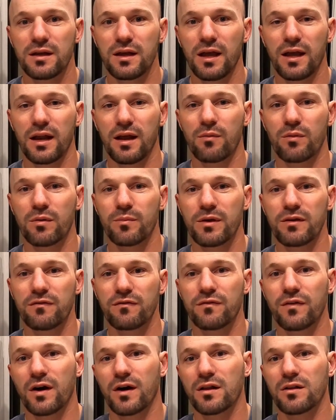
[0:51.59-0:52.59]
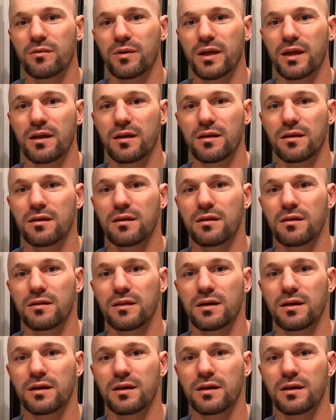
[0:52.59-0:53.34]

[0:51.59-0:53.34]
and I will be following